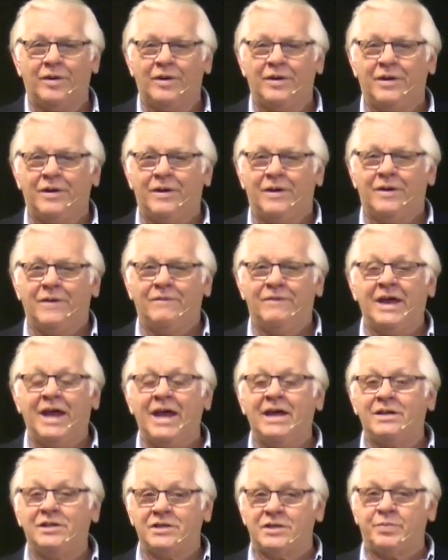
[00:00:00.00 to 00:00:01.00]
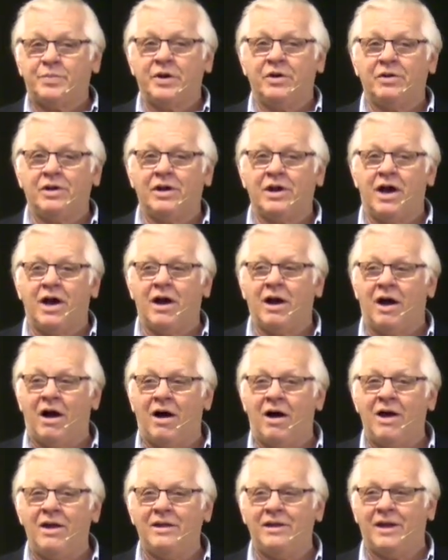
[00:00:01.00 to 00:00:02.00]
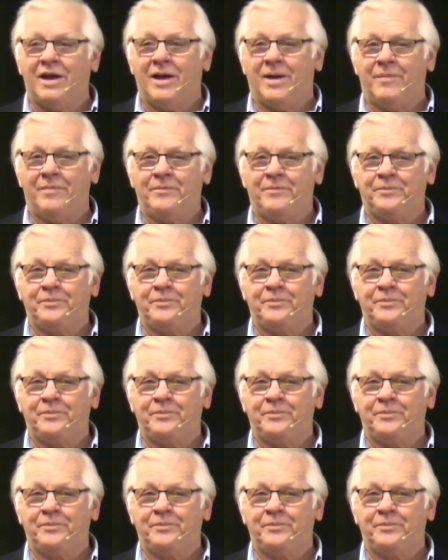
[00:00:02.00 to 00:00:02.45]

Amen. They had the Spirit of God on them.